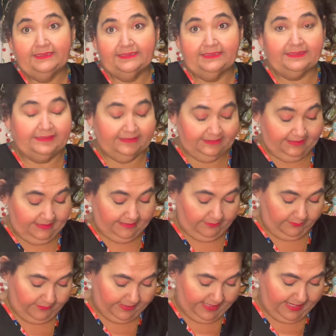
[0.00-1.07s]
It's
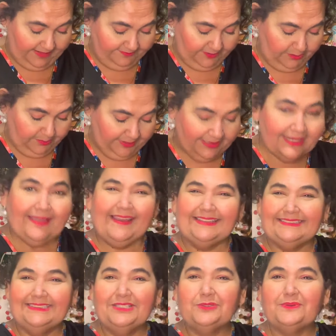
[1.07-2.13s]
what have you. But that's
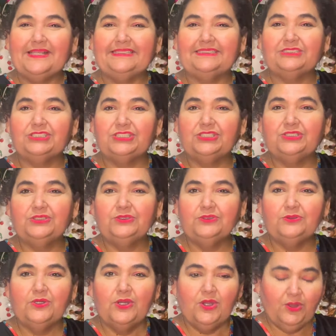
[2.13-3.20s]
another reason too
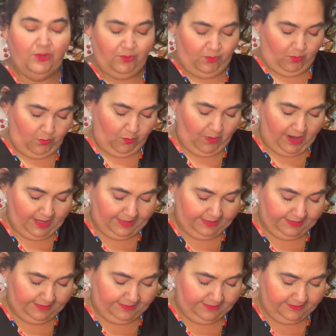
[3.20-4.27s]

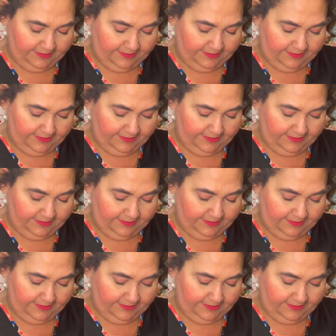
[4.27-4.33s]
why